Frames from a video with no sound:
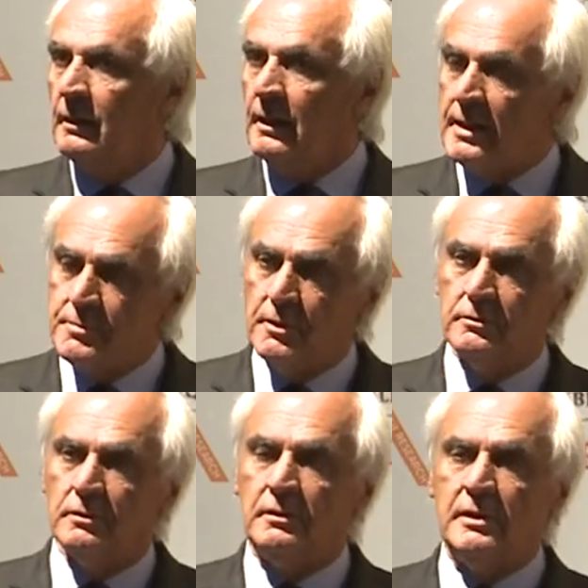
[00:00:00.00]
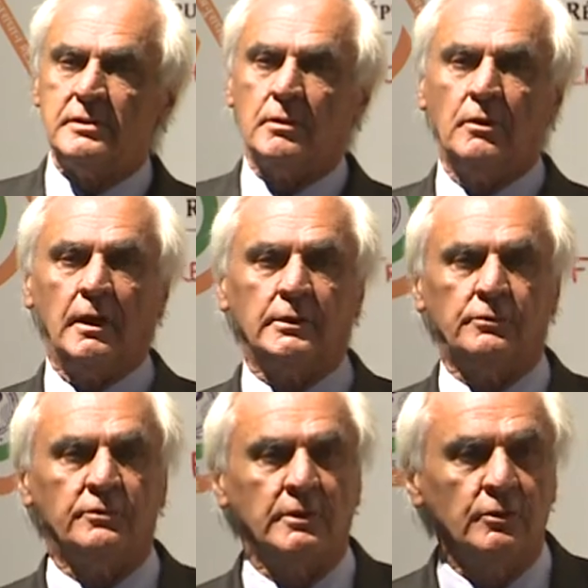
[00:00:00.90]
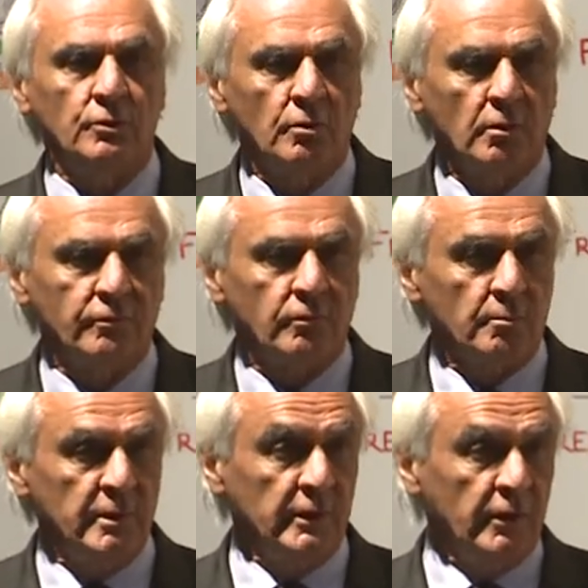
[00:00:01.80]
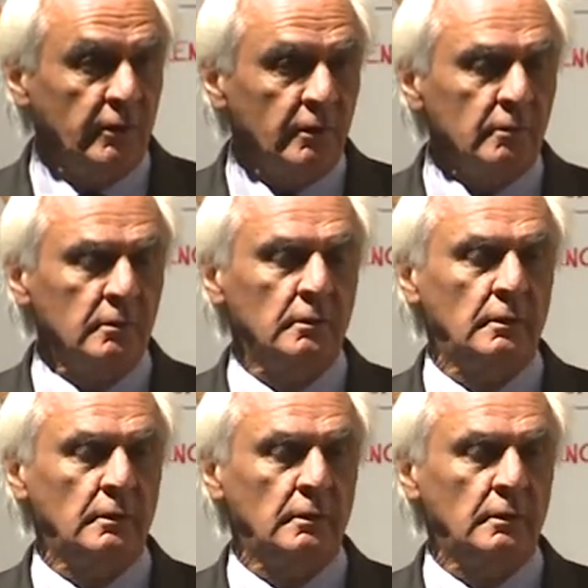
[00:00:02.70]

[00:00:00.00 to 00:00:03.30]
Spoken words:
Last but not least, I would like to thank you all for being here.